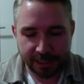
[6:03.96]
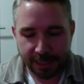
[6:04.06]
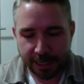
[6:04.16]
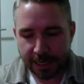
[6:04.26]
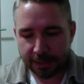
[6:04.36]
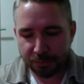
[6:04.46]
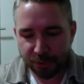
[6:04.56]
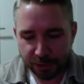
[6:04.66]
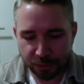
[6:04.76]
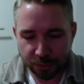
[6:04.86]
and
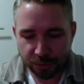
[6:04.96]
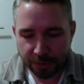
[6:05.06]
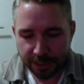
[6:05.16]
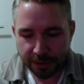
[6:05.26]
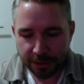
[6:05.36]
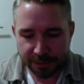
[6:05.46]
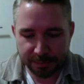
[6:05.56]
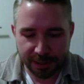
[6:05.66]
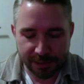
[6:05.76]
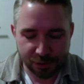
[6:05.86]
we do. There are some
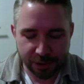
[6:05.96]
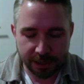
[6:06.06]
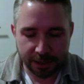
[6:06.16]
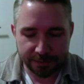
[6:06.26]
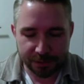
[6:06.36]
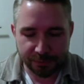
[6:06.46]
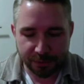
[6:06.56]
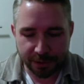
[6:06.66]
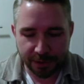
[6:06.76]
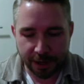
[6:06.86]
nice trade-offs
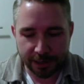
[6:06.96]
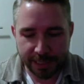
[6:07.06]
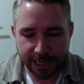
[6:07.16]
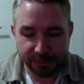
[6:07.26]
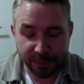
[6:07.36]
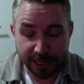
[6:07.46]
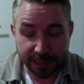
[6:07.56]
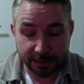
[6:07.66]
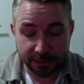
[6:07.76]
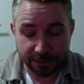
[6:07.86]
for the high tax bracket.